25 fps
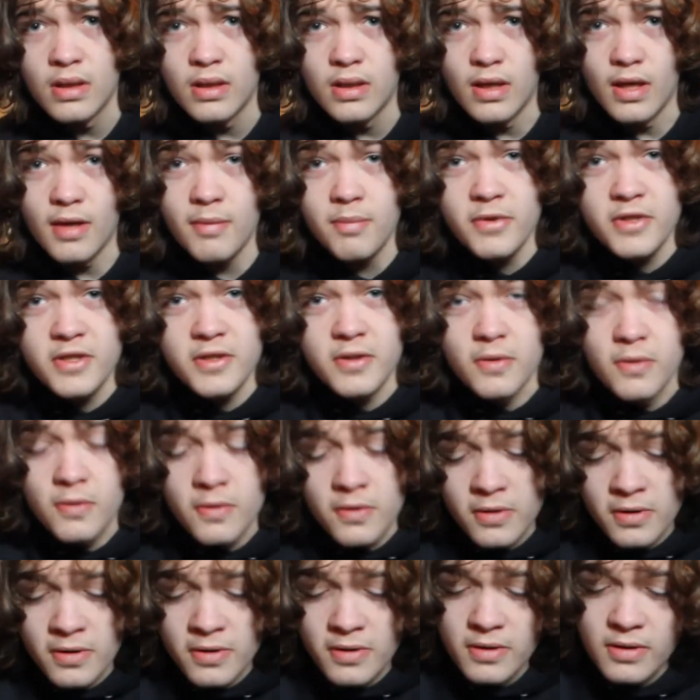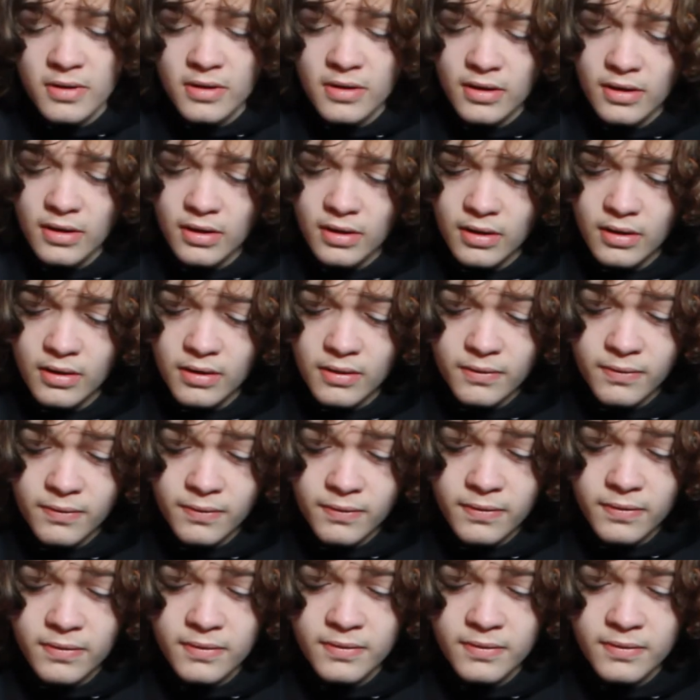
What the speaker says: episode of